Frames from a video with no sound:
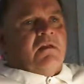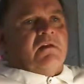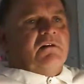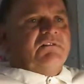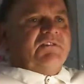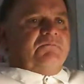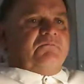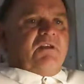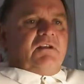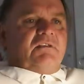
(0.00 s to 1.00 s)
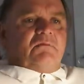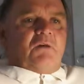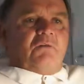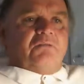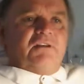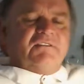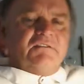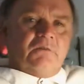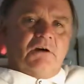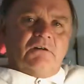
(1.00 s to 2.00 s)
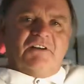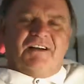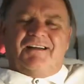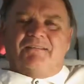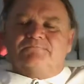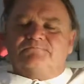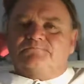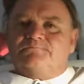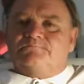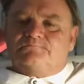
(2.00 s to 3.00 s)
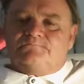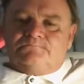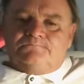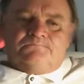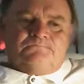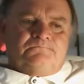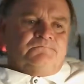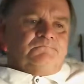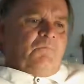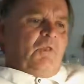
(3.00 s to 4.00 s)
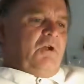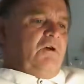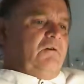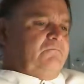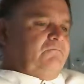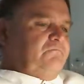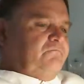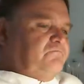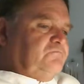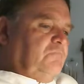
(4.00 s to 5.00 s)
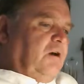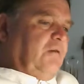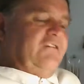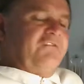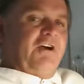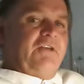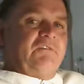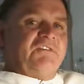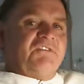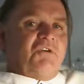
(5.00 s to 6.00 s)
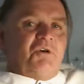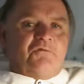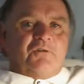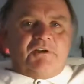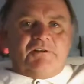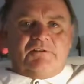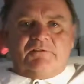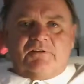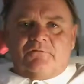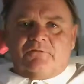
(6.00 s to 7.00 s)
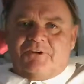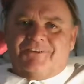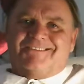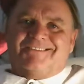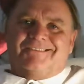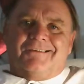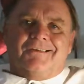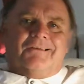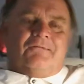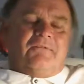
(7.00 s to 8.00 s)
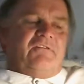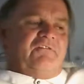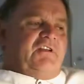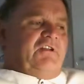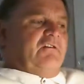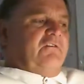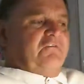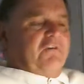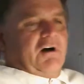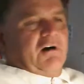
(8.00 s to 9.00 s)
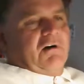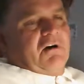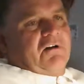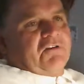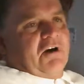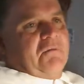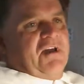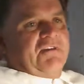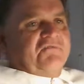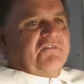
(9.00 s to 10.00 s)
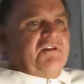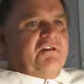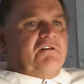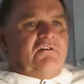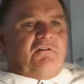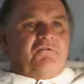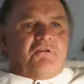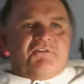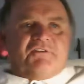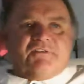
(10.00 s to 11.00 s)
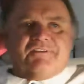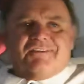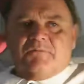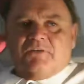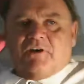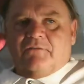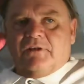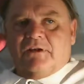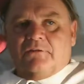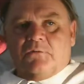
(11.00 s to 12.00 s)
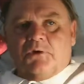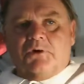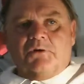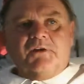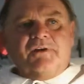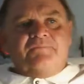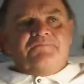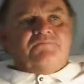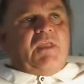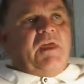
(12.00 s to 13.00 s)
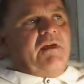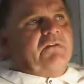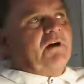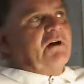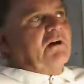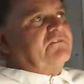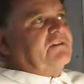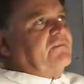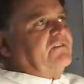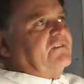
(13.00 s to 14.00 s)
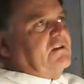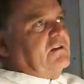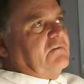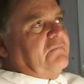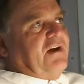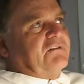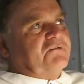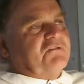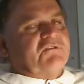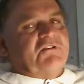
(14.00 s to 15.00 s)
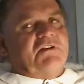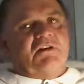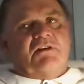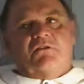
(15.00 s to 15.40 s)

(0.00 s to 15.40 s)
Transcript: except being in the wrong place at the wrong time. Probably fighting with his girlfriend, Kristen. We have a video of Tommy has a video of Kristen and Timmy driving down the road, and Timmy sitting in the passenger seat, and